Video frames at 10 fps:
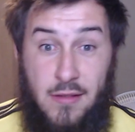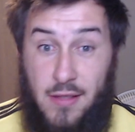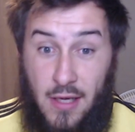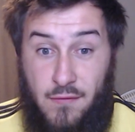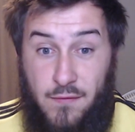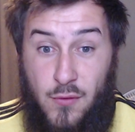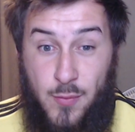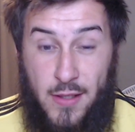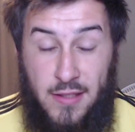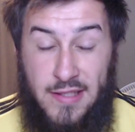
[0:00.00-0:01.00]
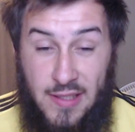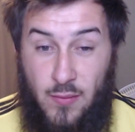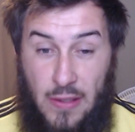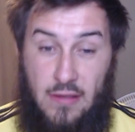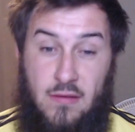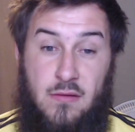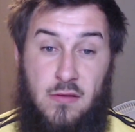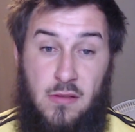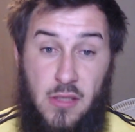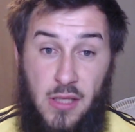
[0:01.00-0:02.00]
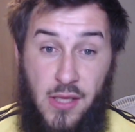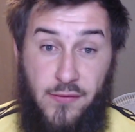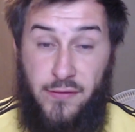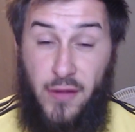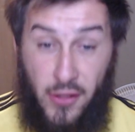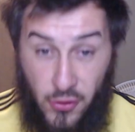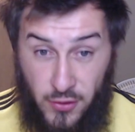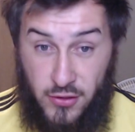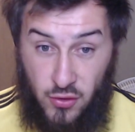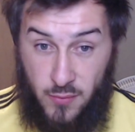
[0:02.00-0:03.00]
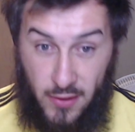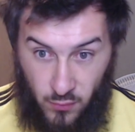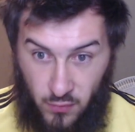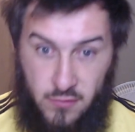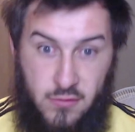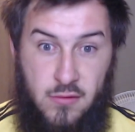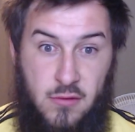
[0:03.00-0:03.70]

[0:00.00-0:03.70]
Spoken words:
can't afford to pay their debt back, even if they do get the job they want.